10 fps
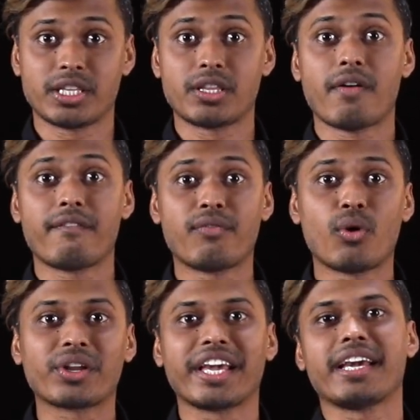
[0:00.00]
with
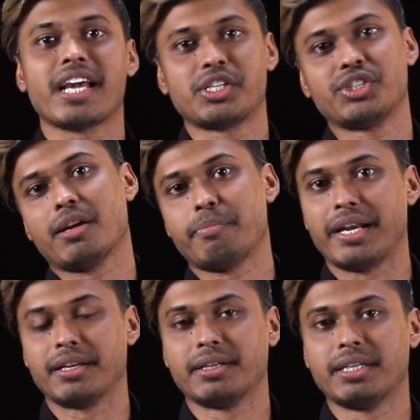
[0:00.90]
4K HDR
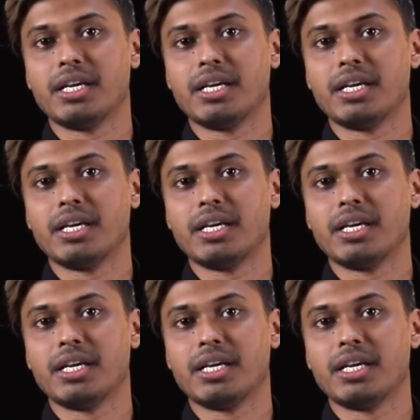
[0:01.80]
panel,